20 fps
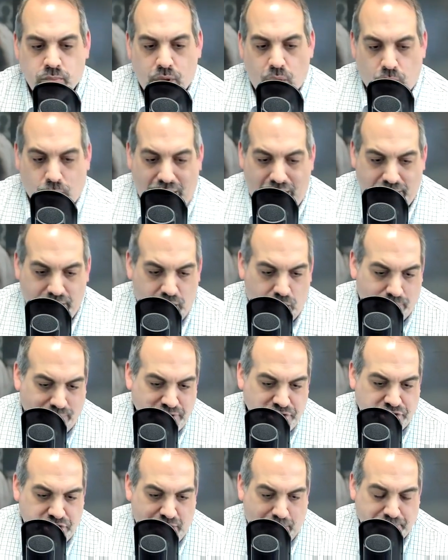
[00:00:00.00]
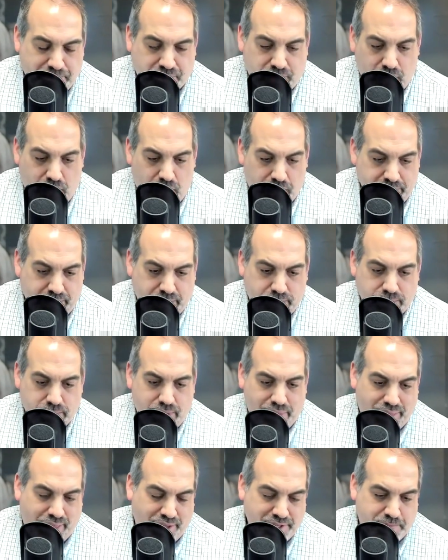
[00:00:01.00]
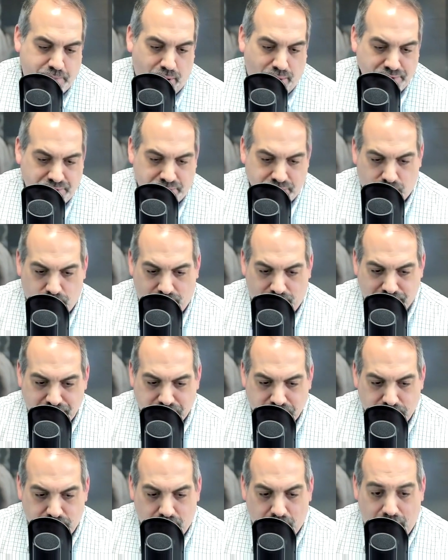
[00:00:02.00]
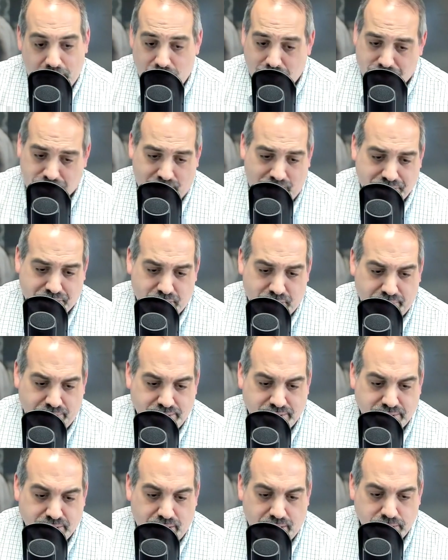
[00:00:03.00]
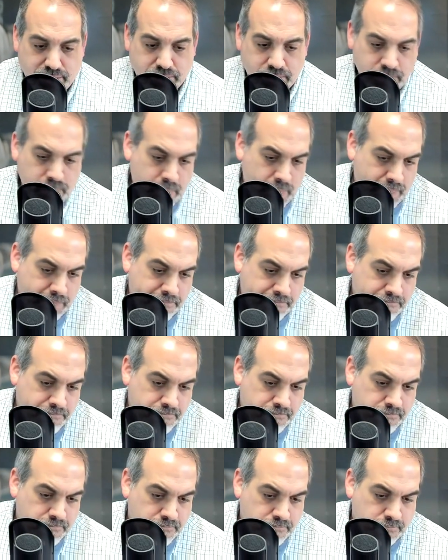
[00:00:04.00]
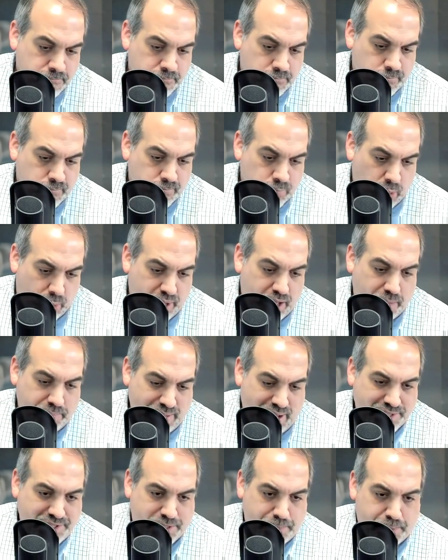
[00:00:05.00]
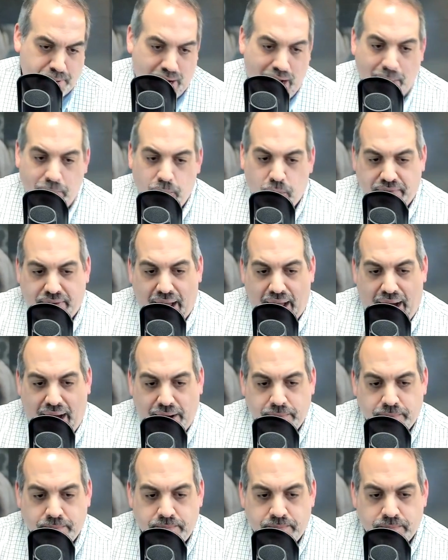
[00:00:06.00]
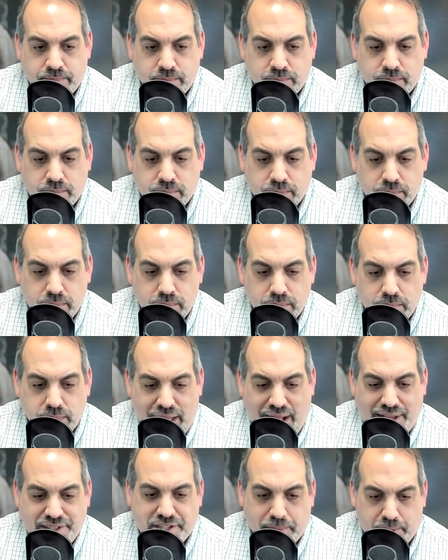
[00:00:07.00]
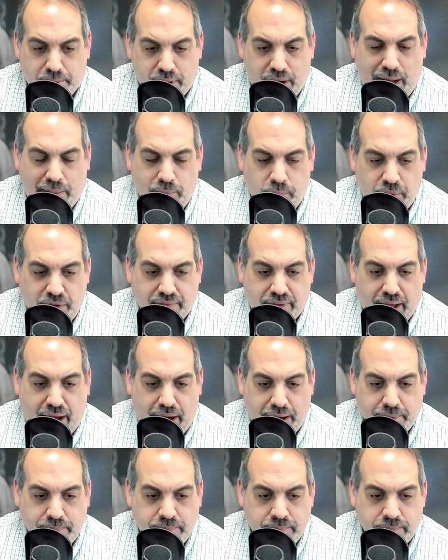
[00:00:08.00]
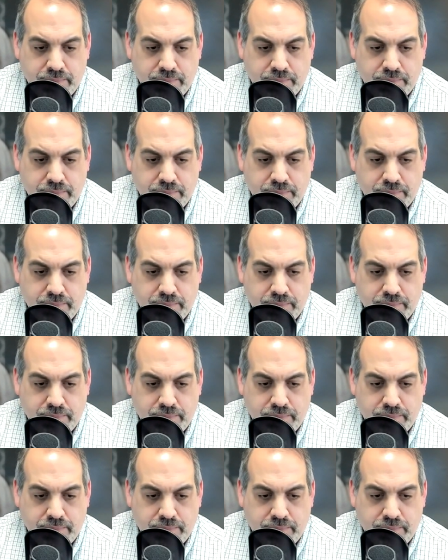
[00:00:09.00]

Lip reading: Rhino in sheep's clothing? I think he's posing the question here. I don't trust her, he says. Well, that's the problem we've got. That's the problem we've got.